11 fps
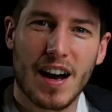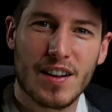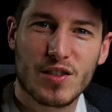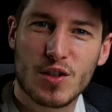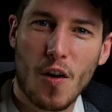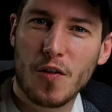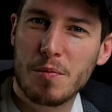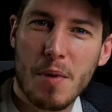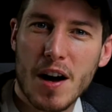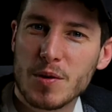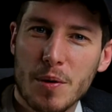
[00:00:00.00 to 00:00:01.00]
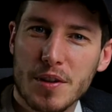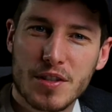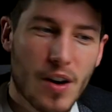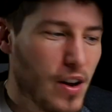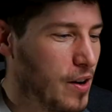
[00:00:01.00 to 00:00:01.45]
And soft, might as well not
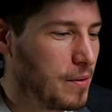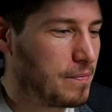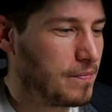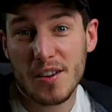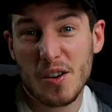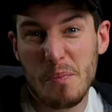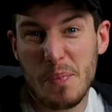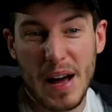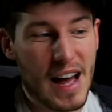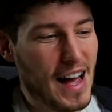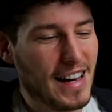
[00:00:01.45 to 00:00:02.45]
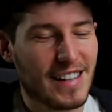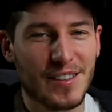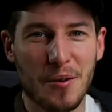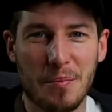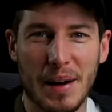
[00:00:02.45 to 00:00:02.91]
turn it on. Not bad,
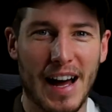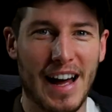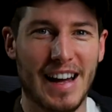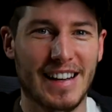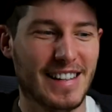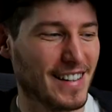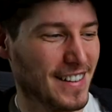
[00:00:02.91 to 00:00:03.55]
not bad.